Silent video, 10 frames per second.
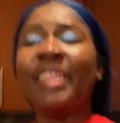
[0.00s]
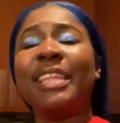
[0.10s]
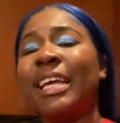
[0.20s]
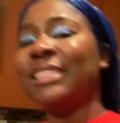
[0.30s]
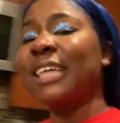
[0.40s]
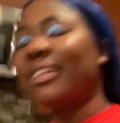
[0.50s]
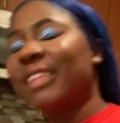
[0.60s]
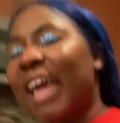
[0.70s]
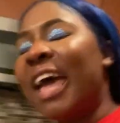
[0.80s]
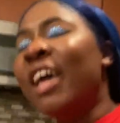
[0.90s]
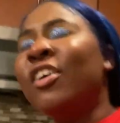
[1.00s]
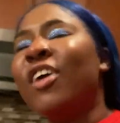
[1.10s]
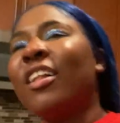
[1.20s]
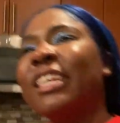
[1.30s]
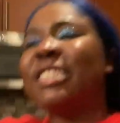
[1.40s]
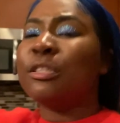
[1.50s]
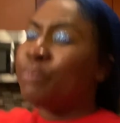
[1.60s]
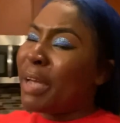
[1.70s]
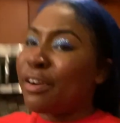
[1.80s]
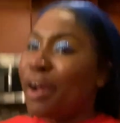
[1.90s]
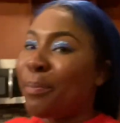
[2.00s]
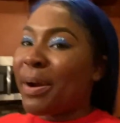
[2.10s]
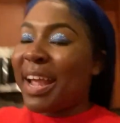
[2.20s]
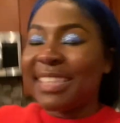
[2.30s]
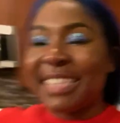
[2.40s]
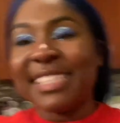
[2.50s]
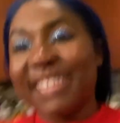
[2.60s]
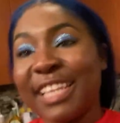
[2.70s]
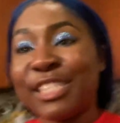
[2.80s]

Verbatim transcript: things like that. Y'all, let's expand our brains and stay